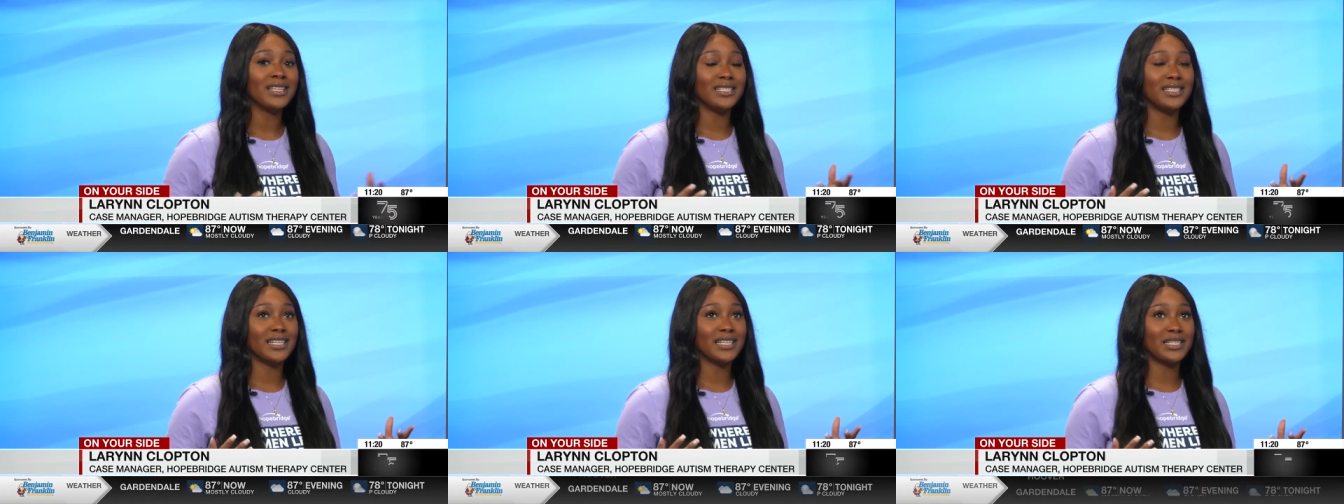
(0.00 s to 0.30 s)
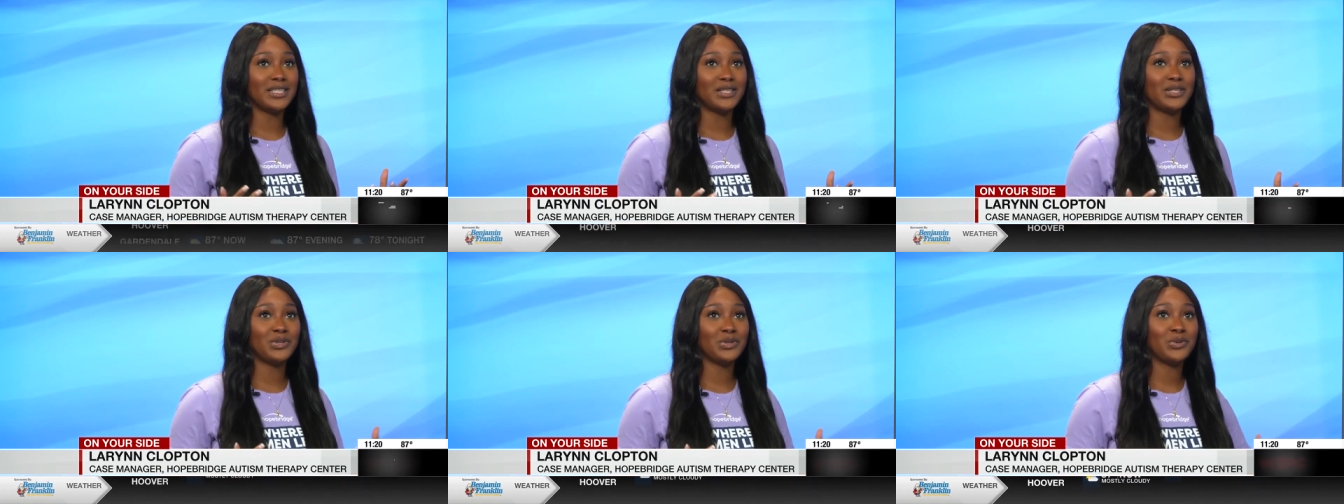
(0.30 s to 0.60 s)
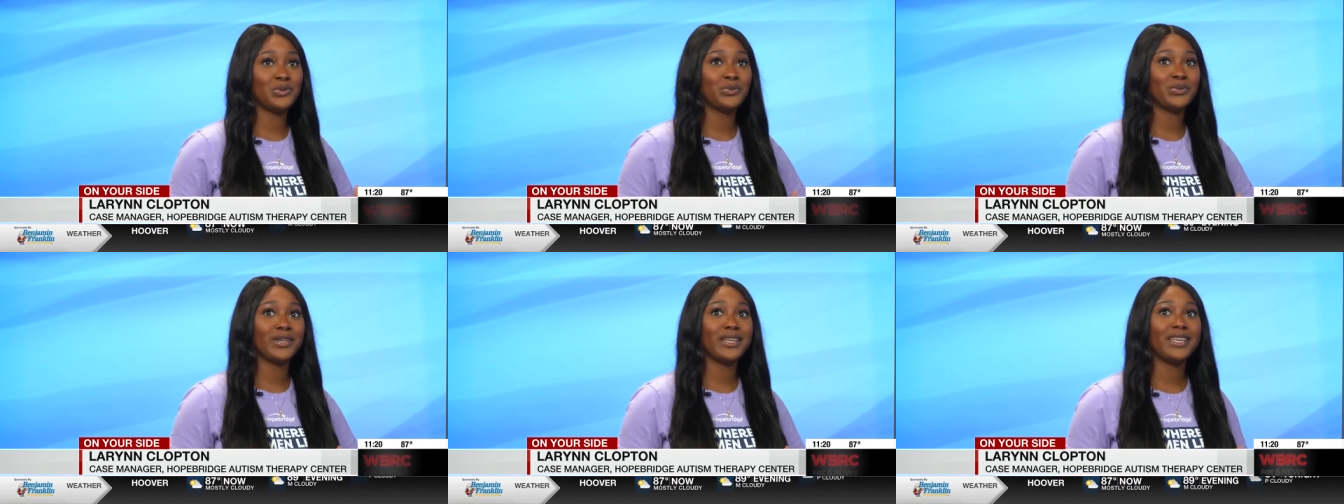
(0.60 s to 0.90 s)
just
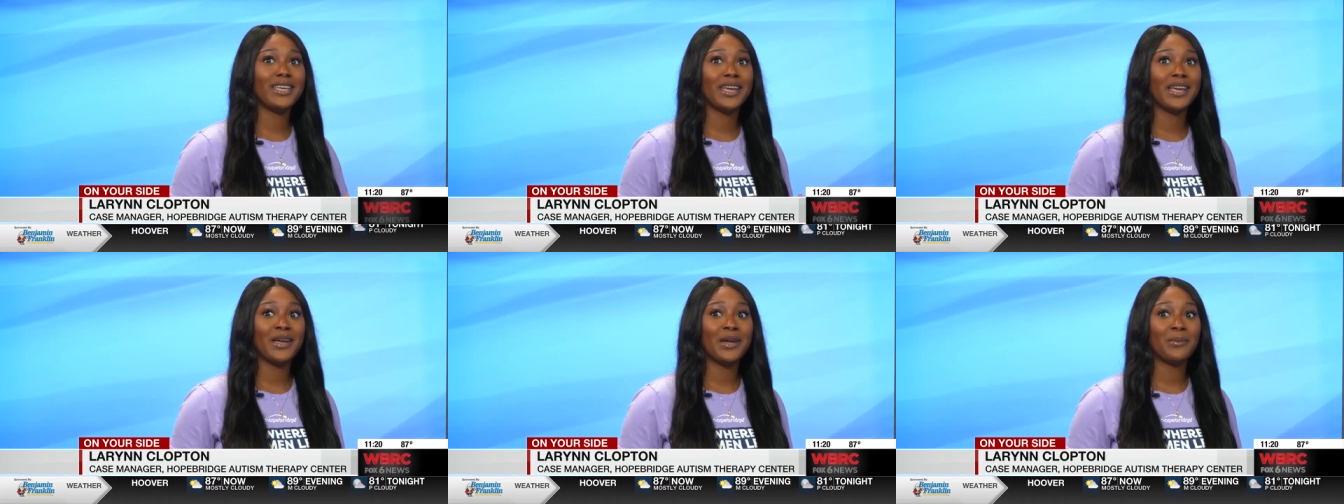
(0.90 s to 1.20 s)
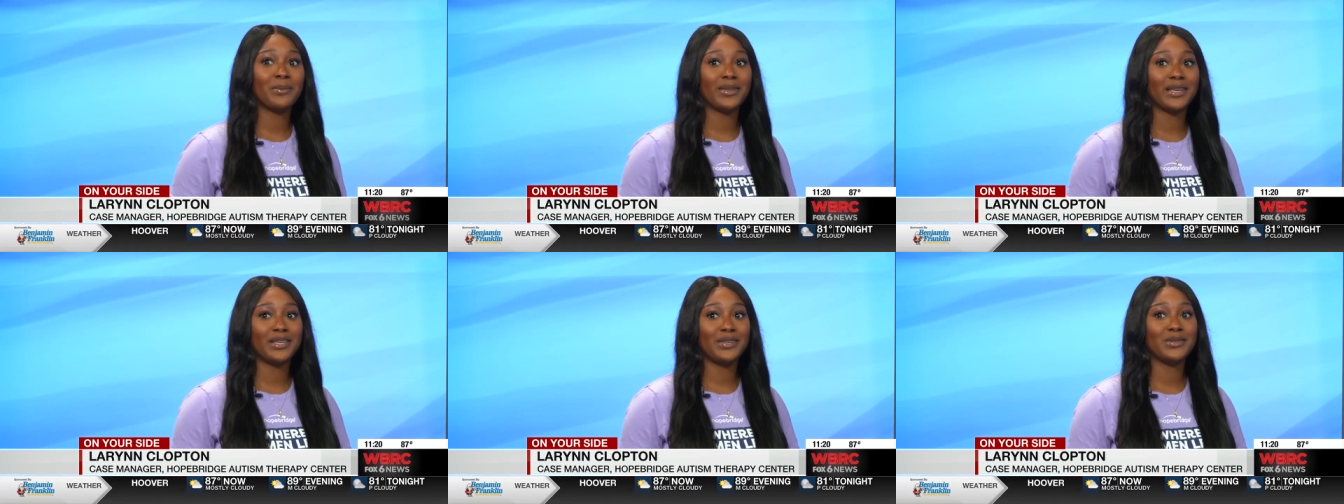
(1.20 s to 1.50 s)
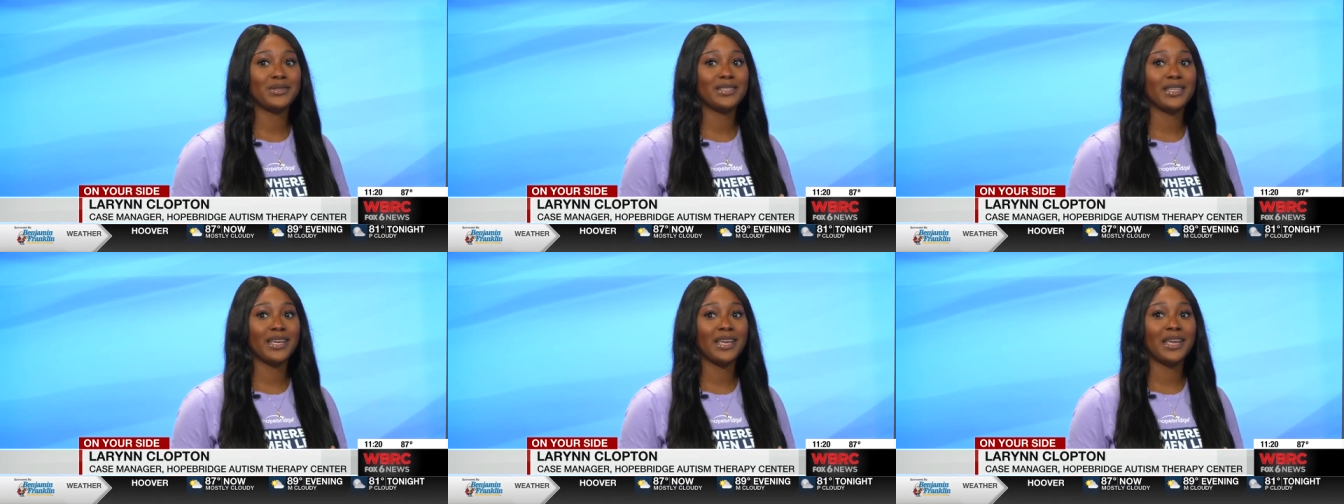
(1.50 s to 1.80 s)
to recap, like
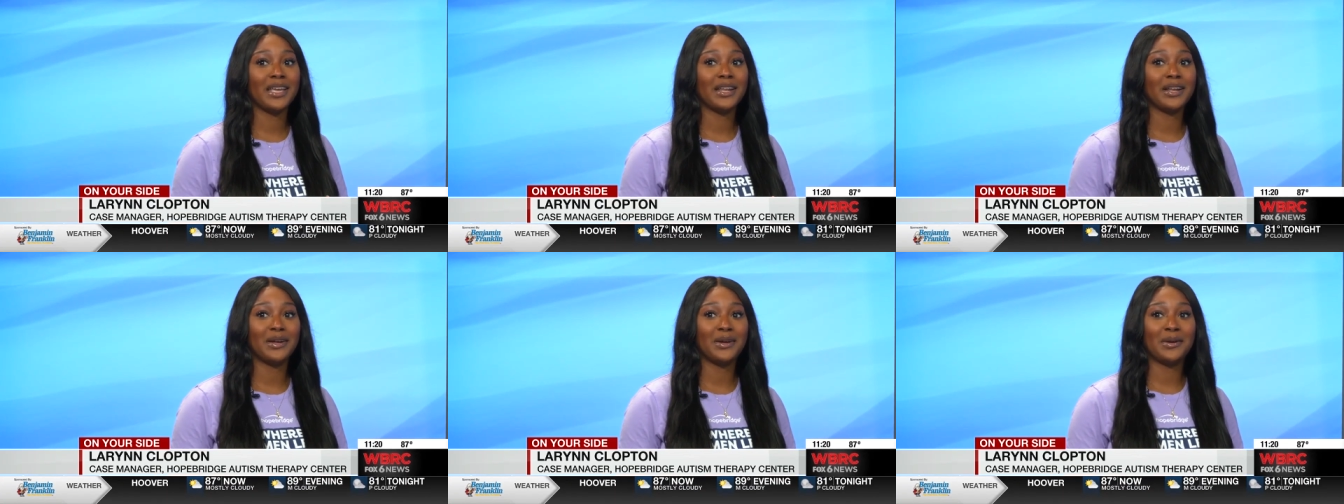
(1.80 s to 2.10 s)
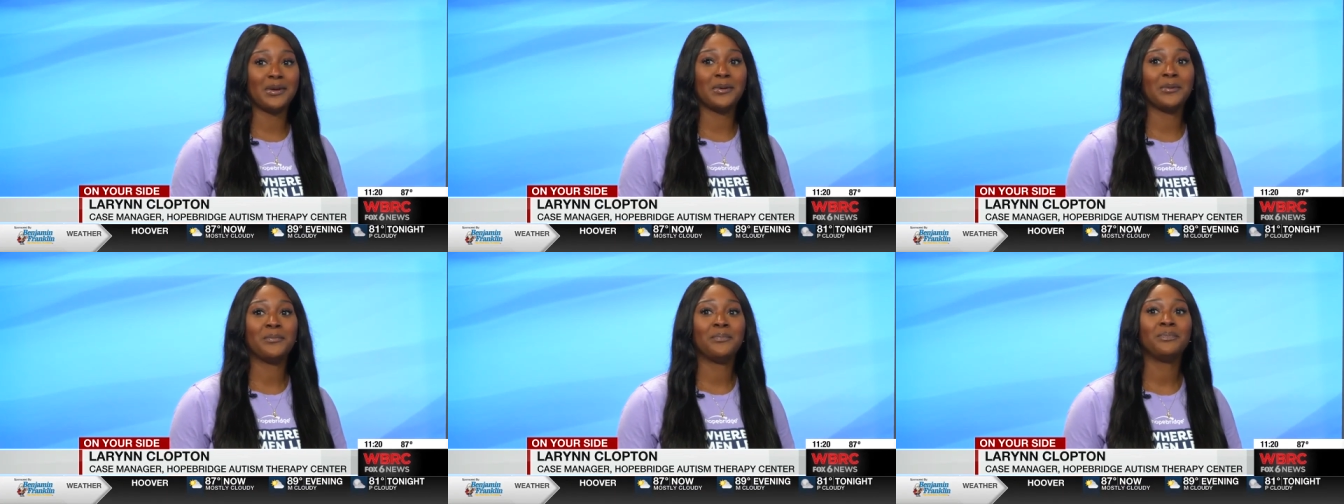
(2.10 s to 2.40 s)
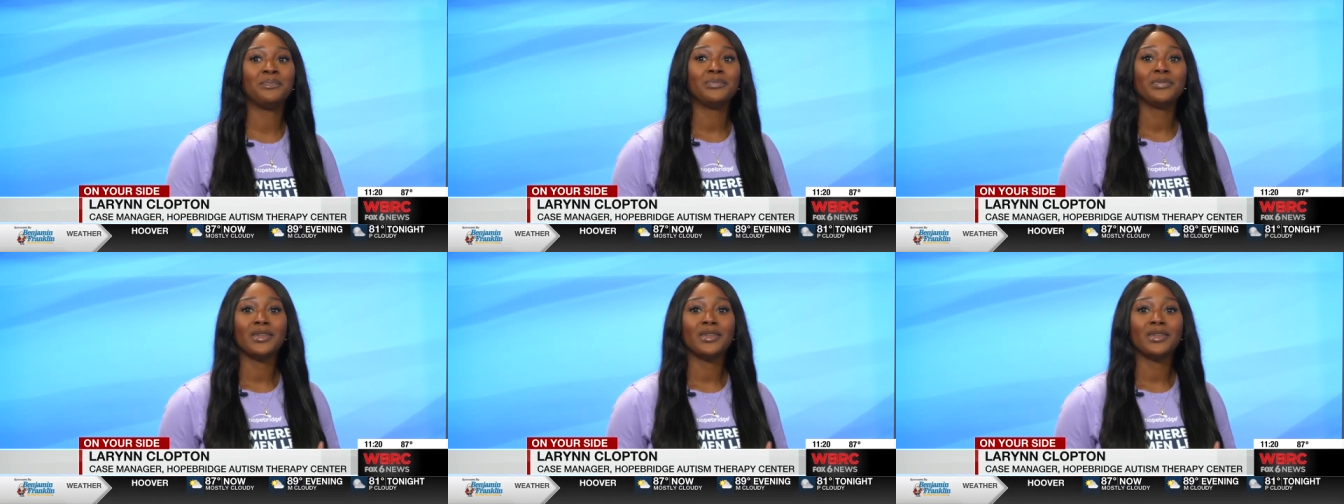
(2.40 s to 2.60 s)
you said, um,